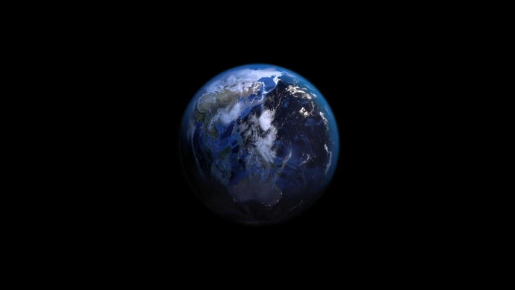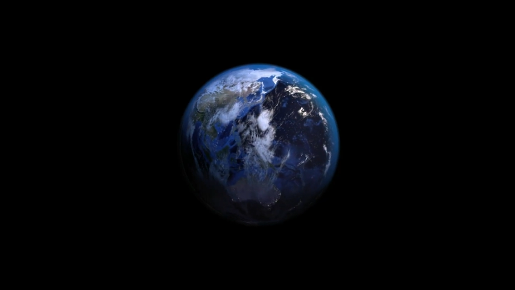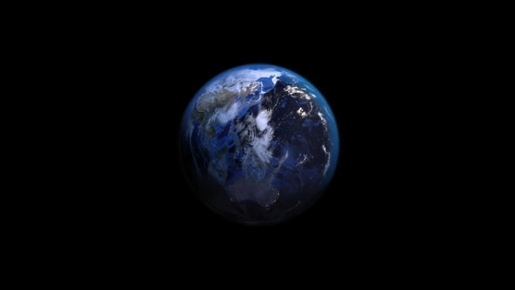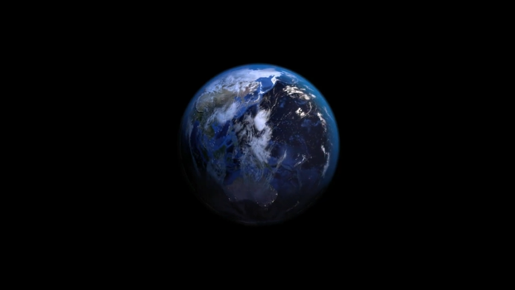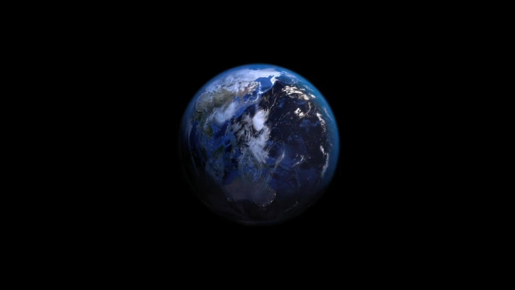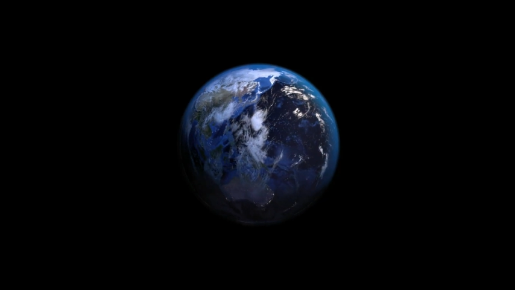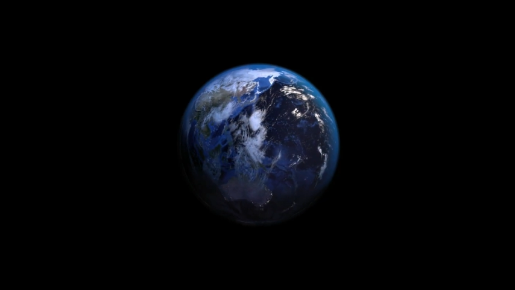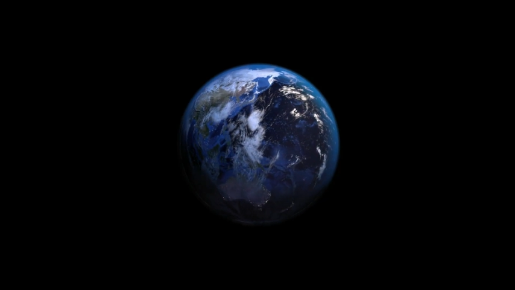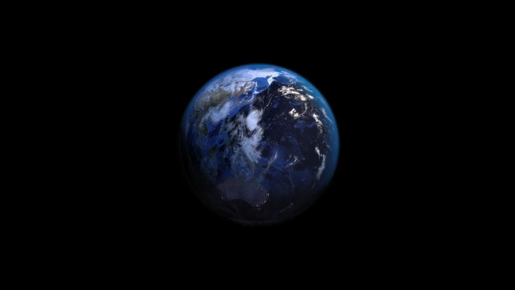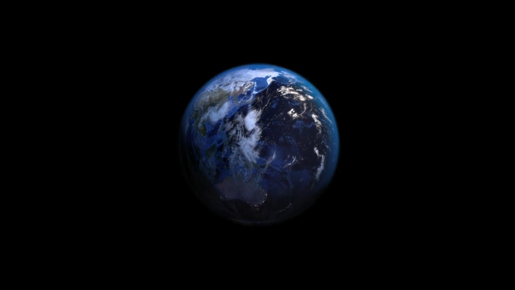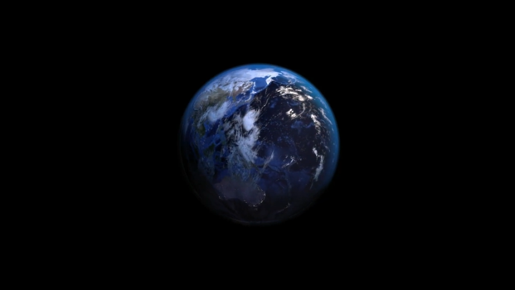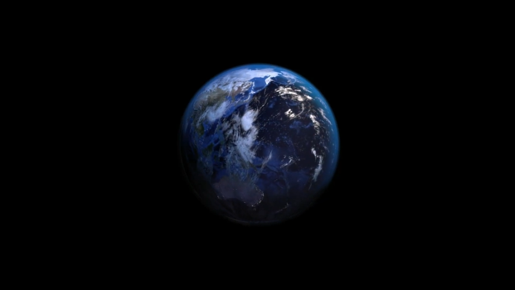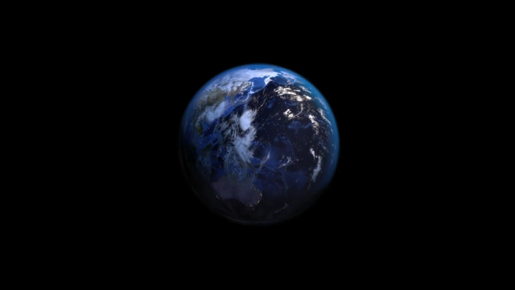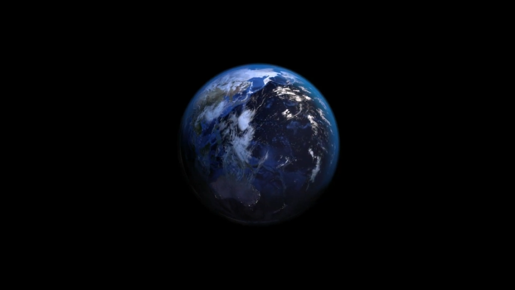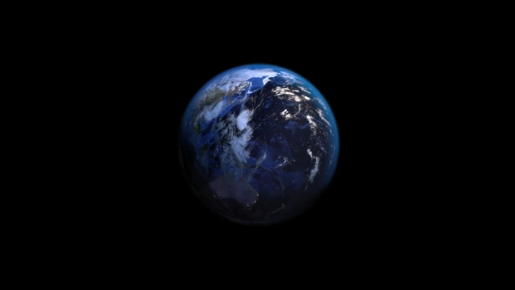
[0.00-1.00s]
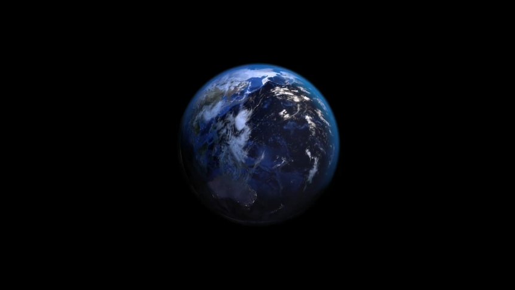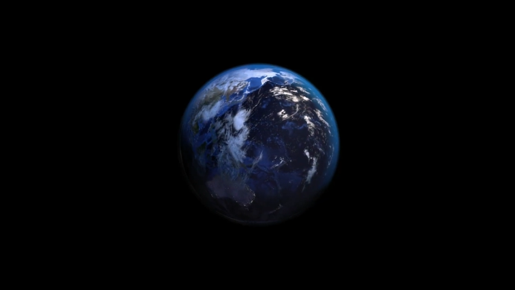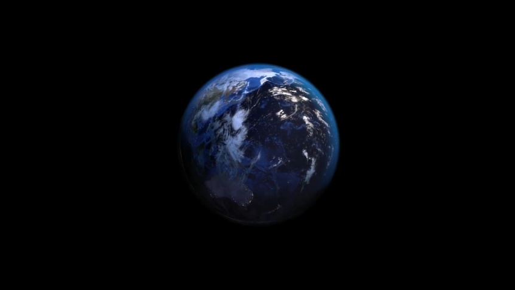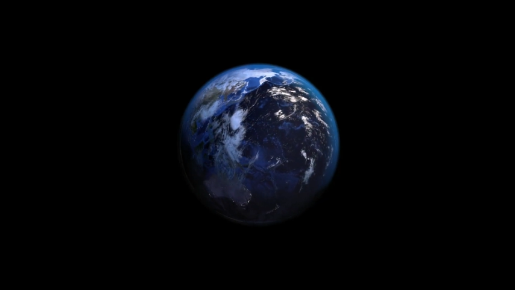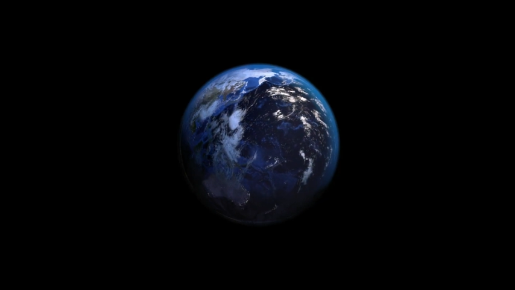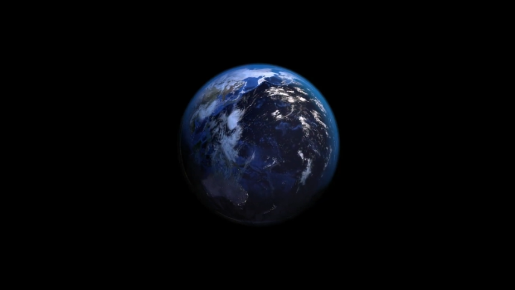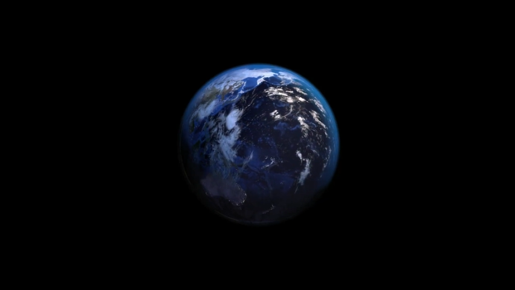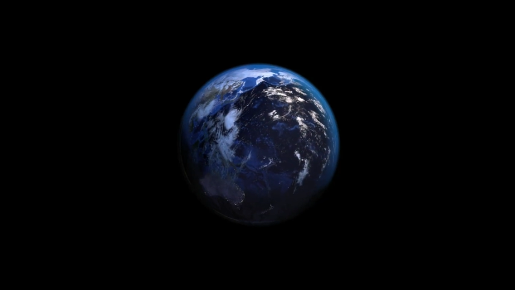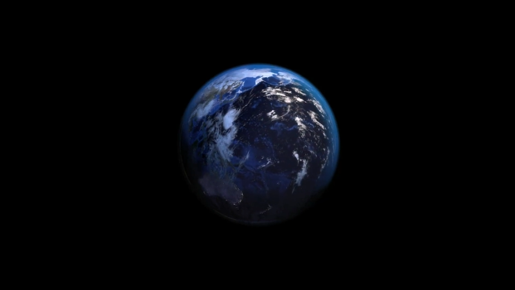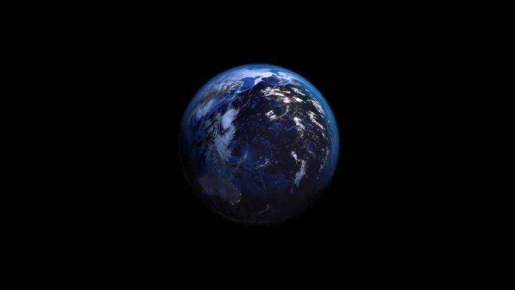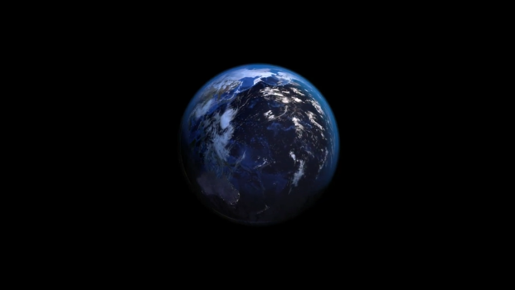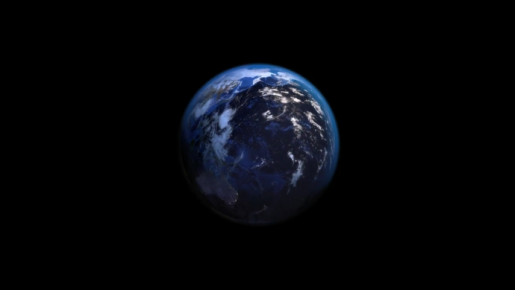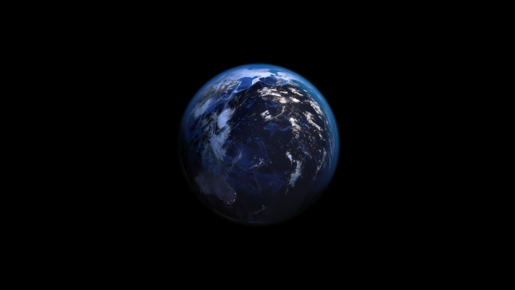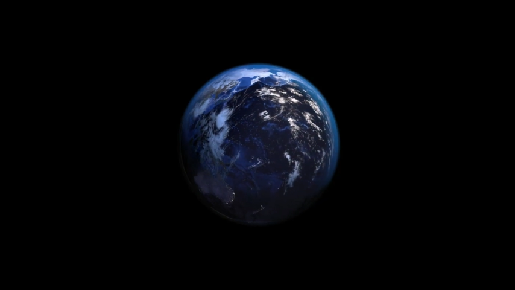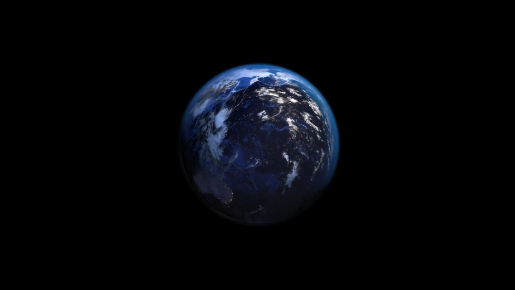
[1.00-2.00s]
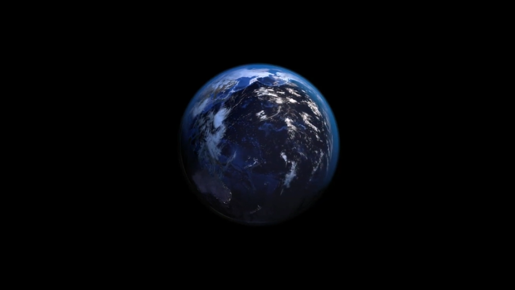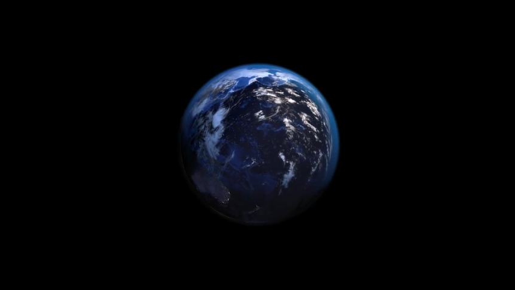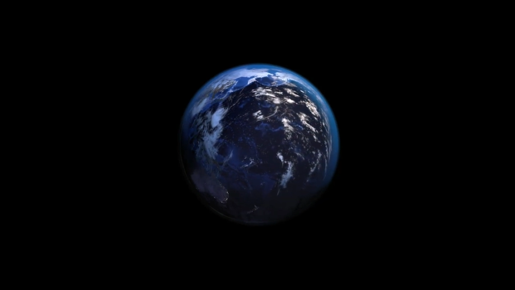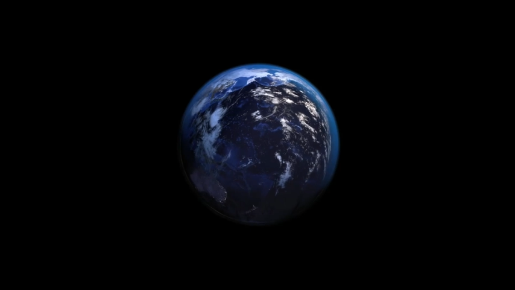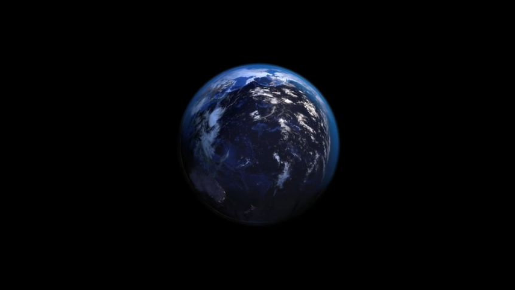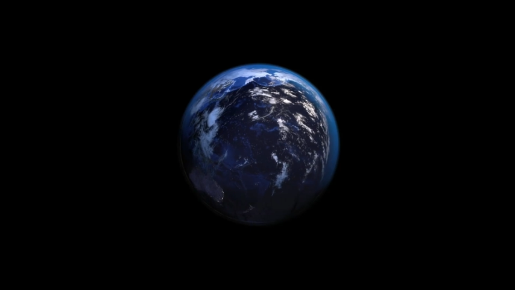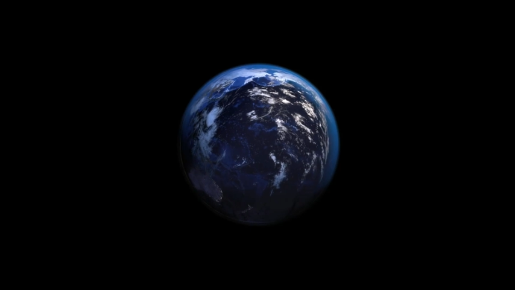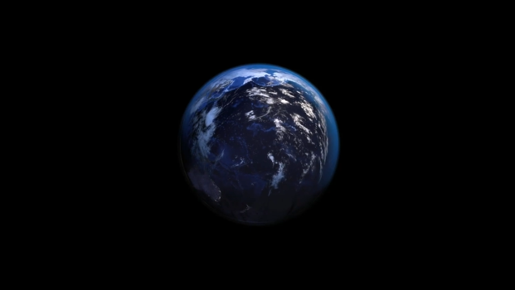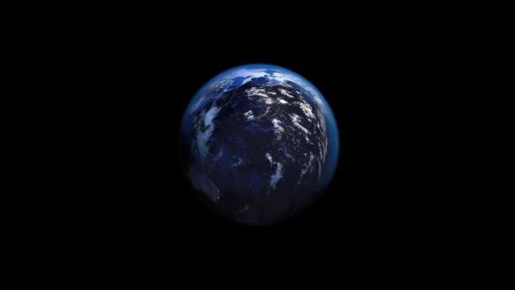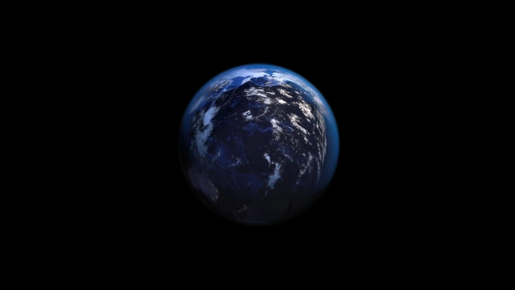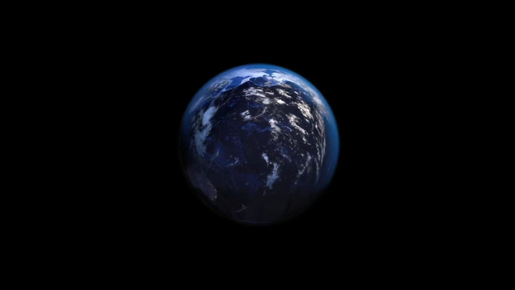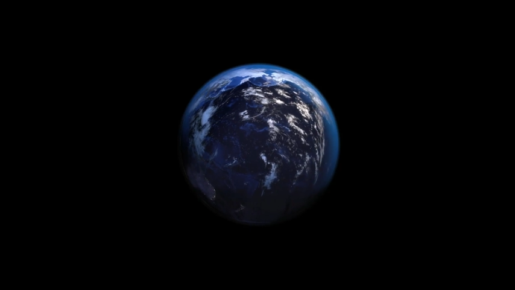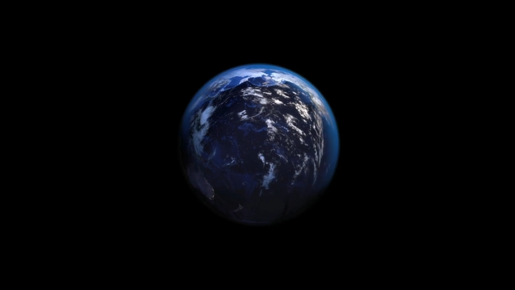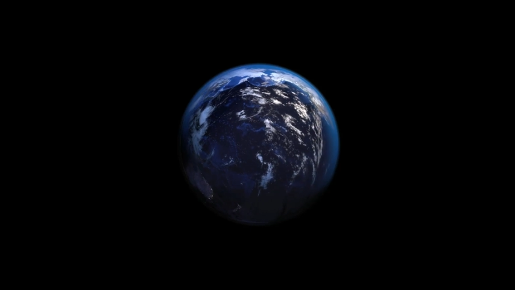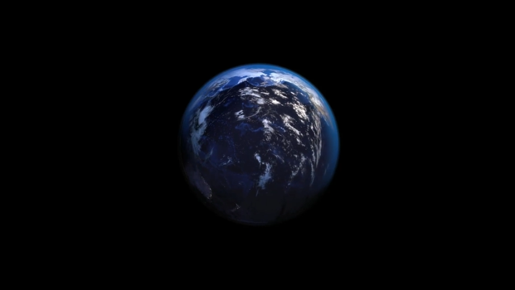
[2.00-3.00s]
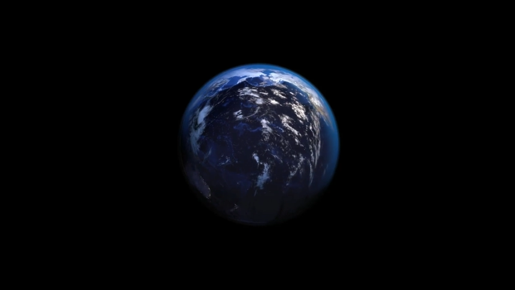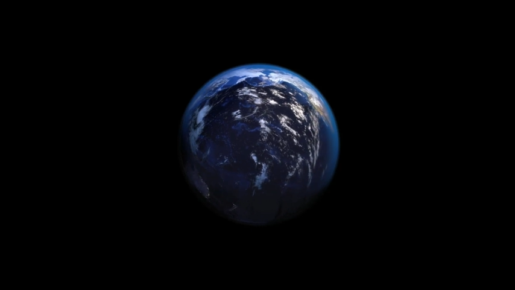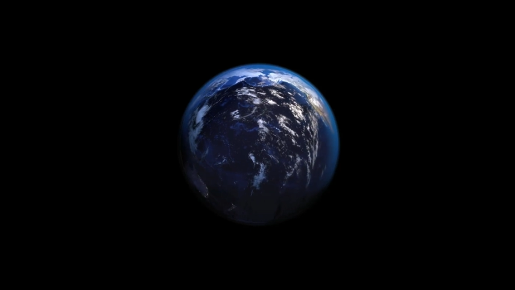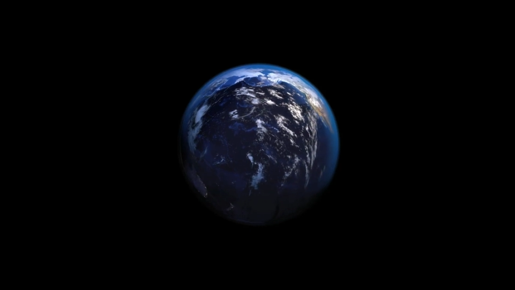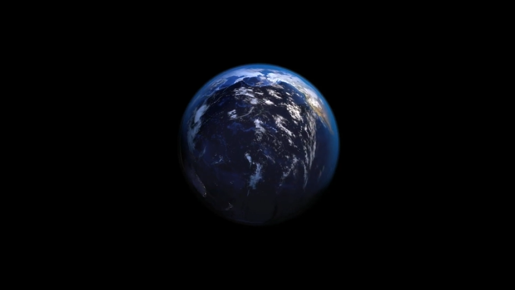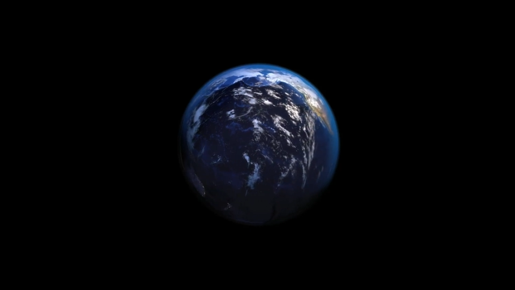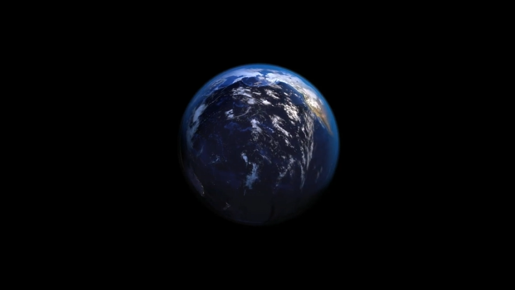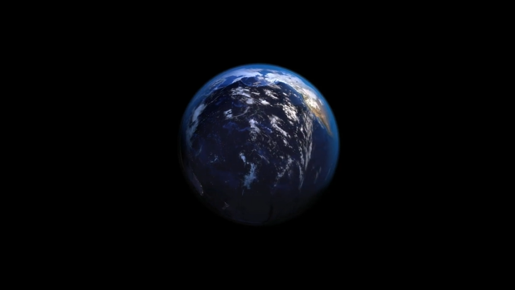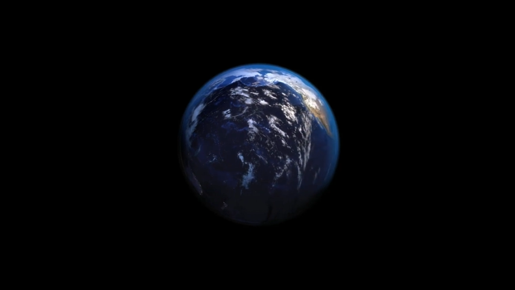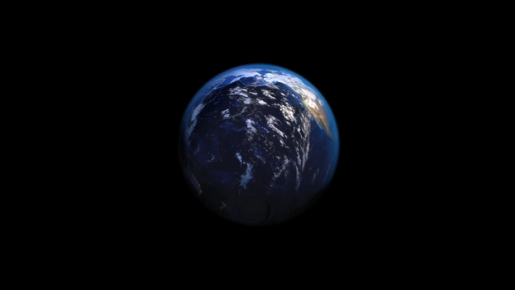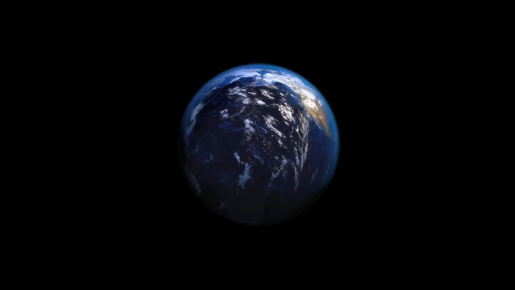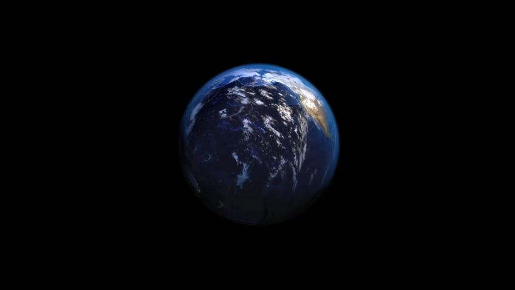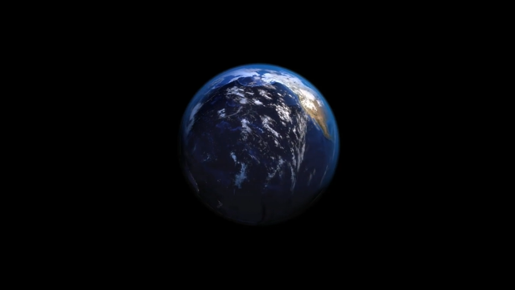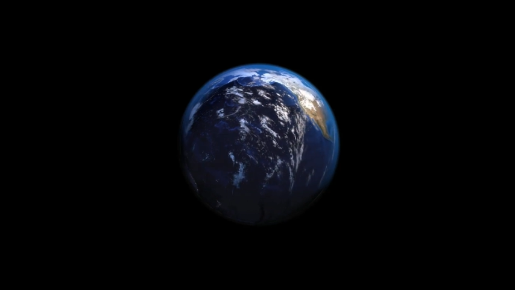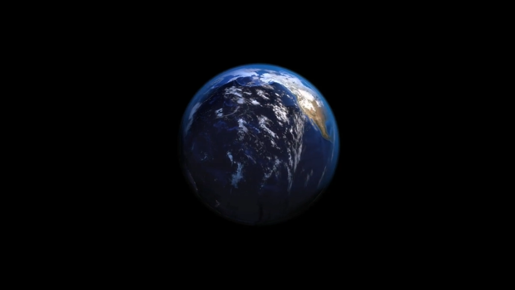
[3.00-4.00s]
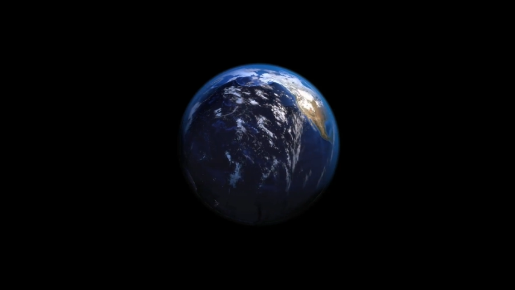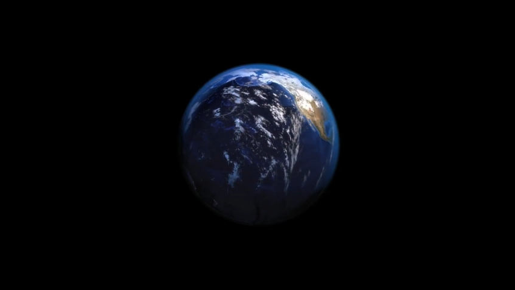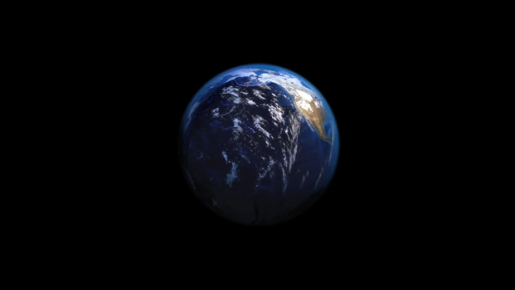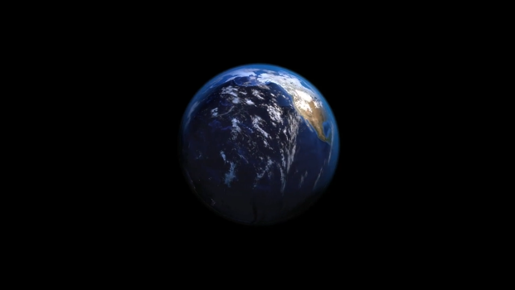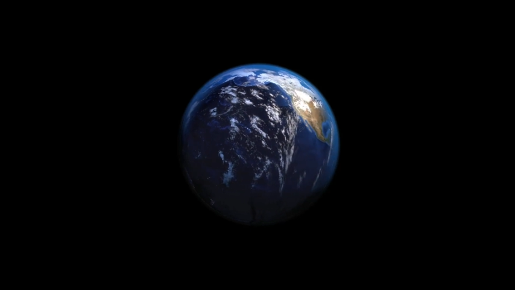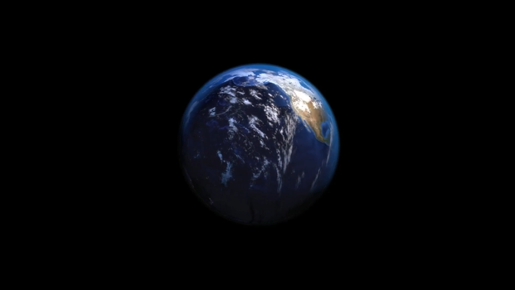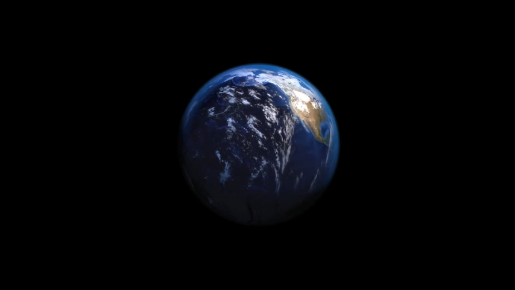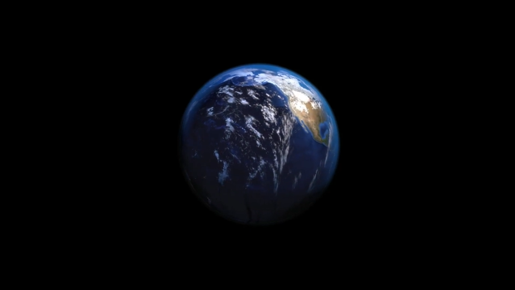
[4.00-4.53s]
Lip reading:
(no speaker visible)